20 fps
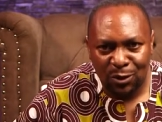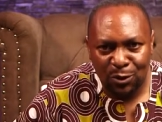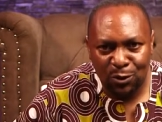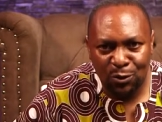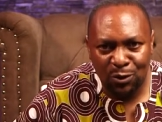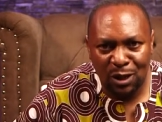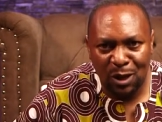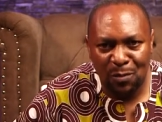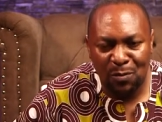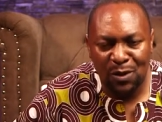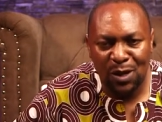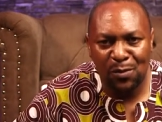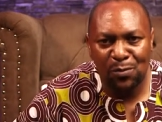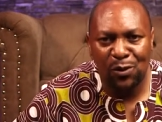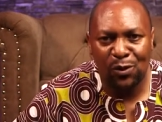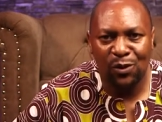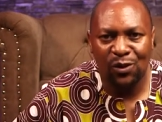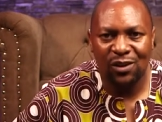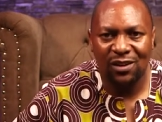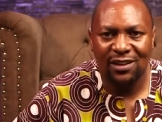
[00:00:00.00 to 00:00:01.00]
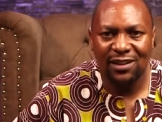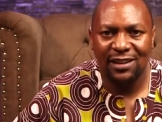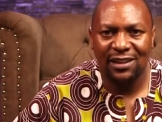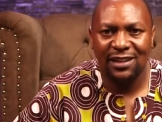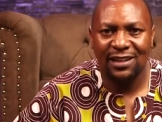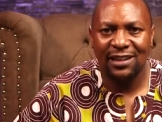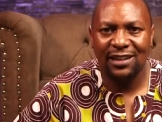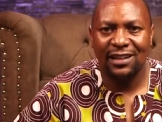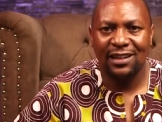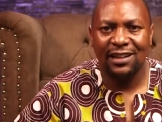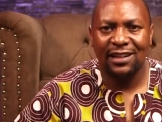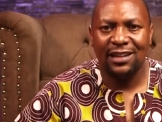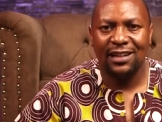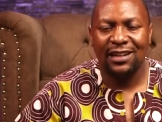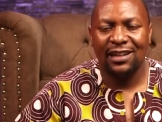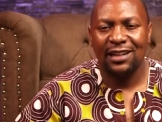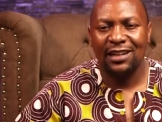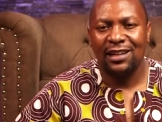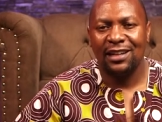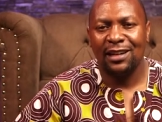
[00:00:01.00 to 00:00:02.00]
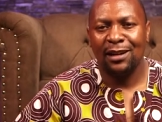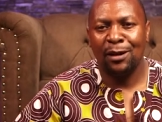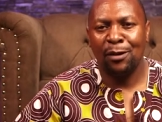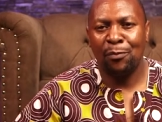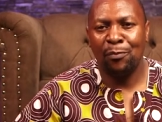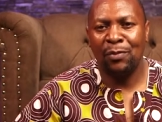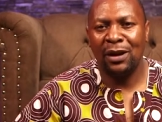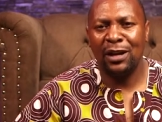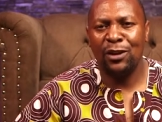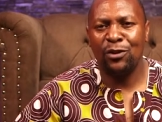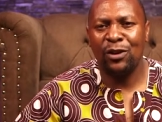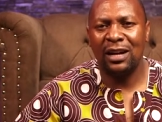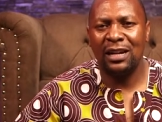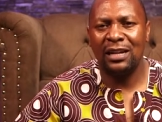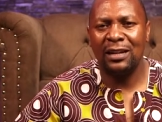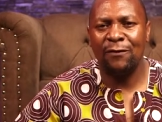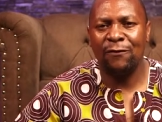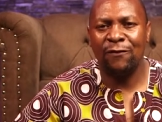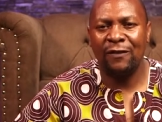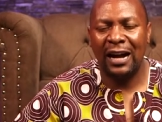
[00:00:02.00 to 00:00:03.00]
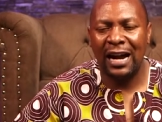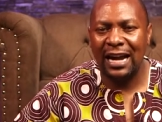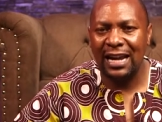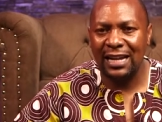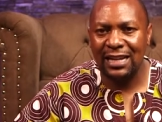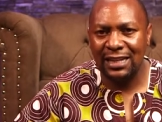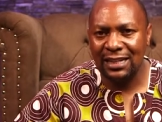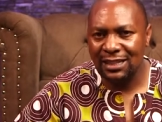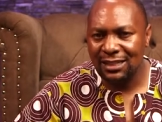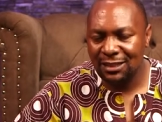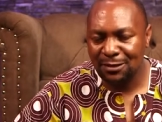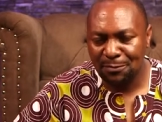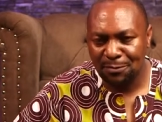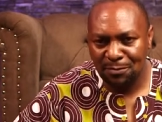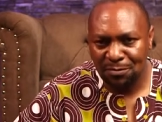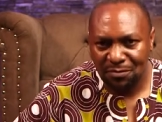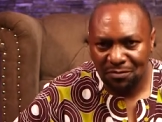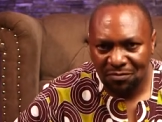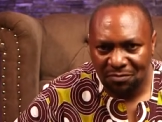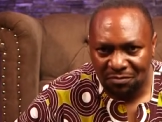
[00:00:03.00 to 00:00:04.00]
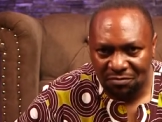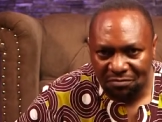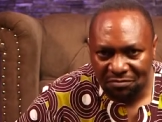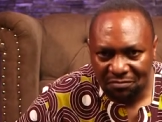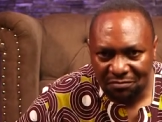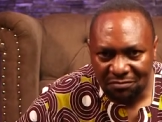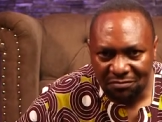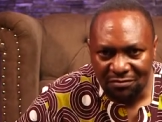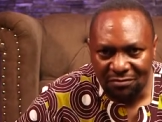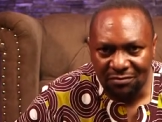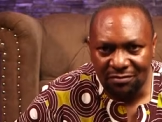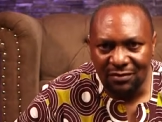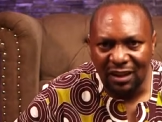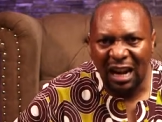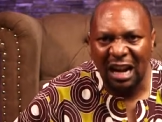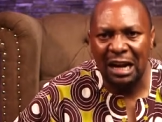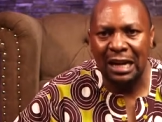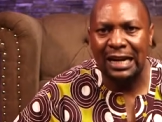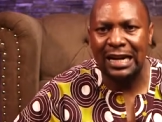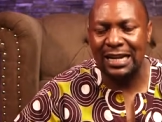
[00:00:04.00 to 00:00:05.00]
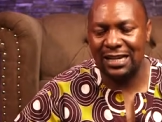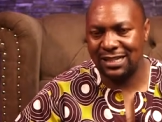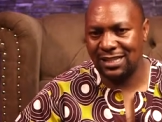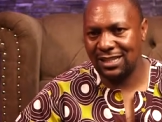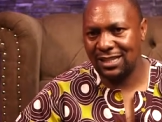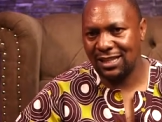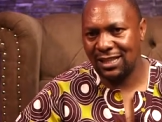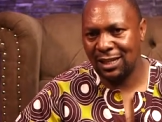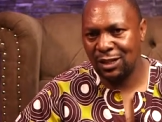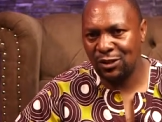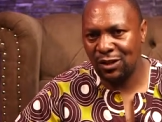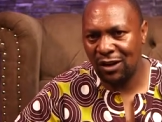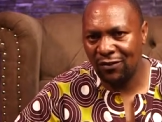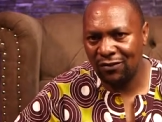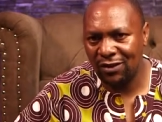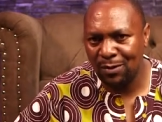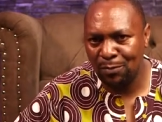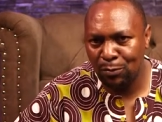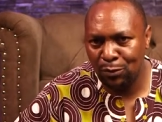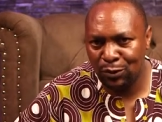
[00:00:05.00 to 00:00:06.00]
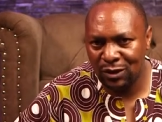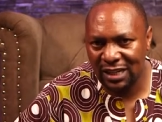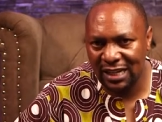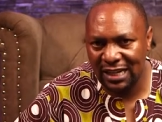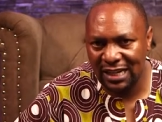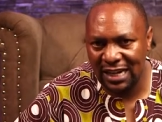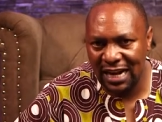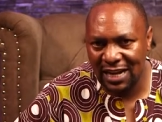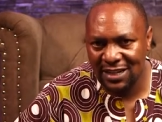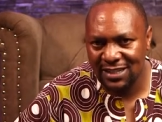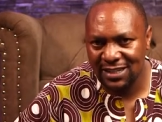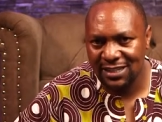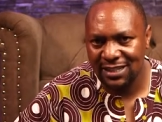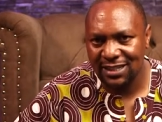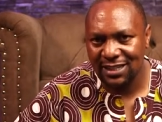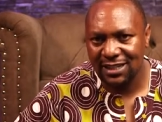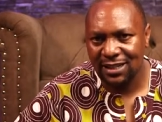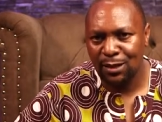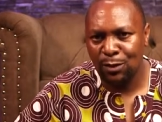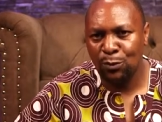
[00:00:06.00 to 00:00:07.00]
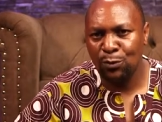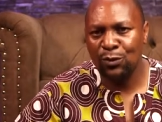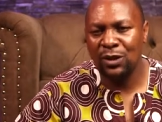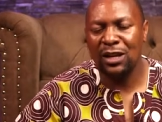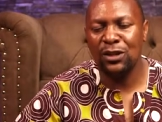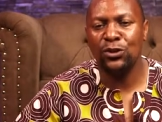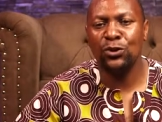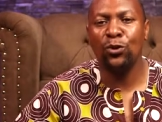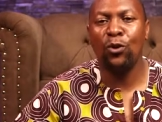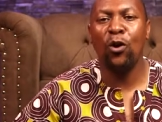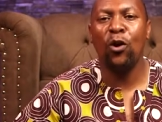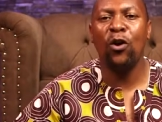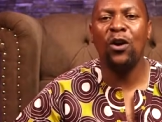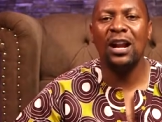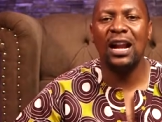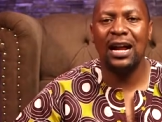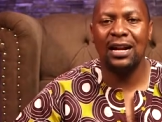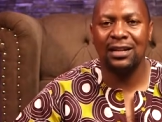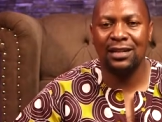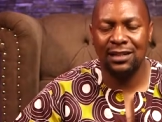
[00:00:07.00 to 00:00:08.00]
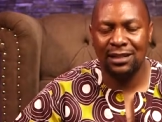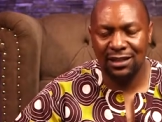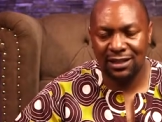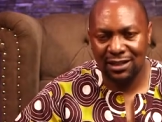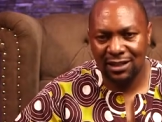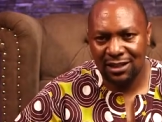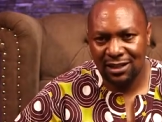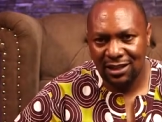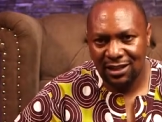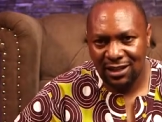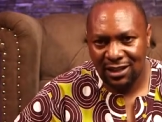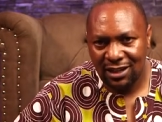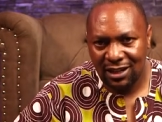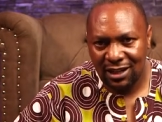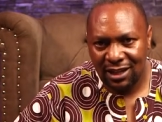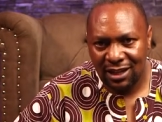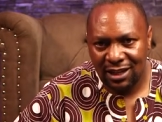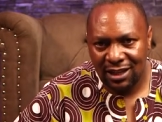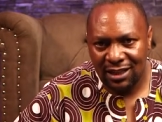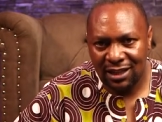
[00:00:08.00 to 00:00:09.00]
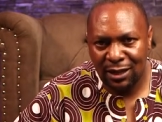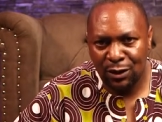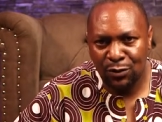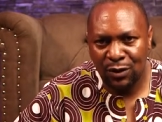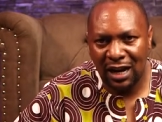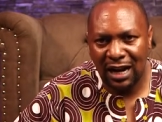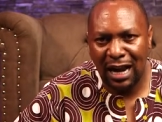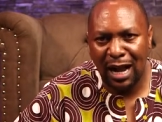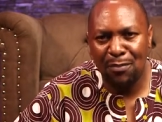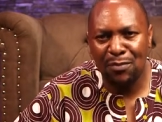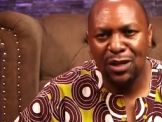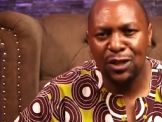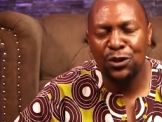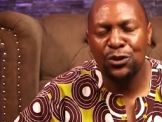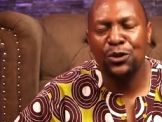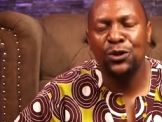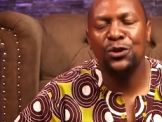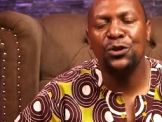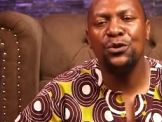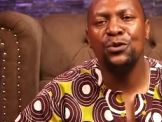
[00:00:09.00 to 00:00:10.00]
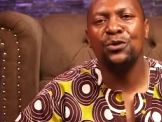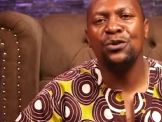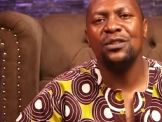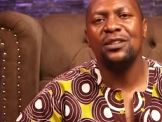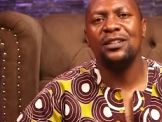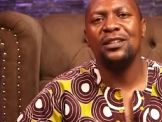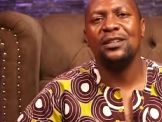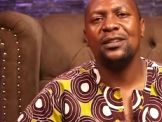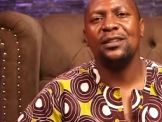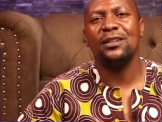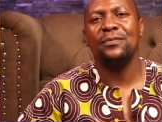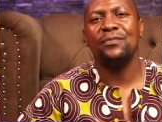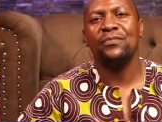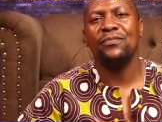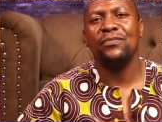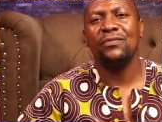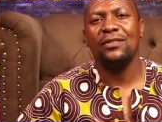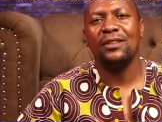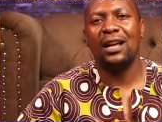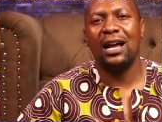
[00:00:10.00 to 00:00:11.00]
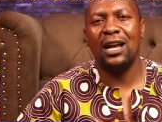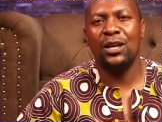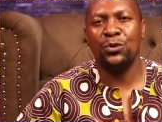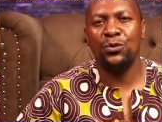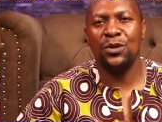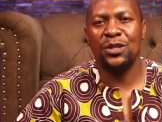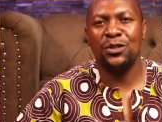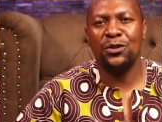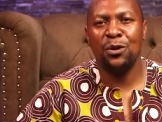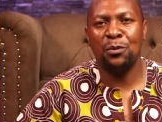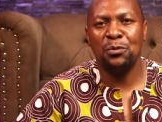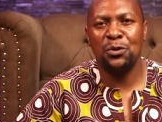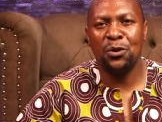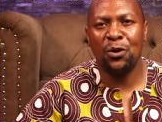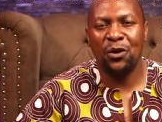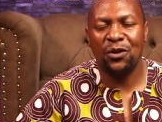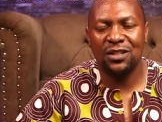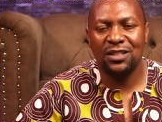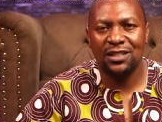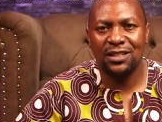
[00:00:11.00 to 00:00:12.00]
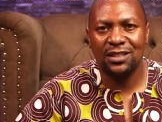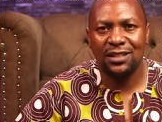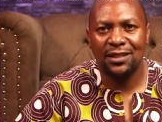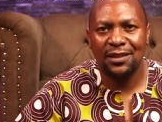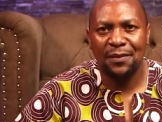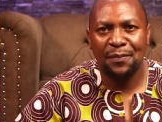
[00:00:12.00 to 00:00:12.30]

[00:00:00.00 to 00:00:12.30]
to the people by your divine grace that you have imputed in us. We are so honored that we are coming to you as Wisdom Talks.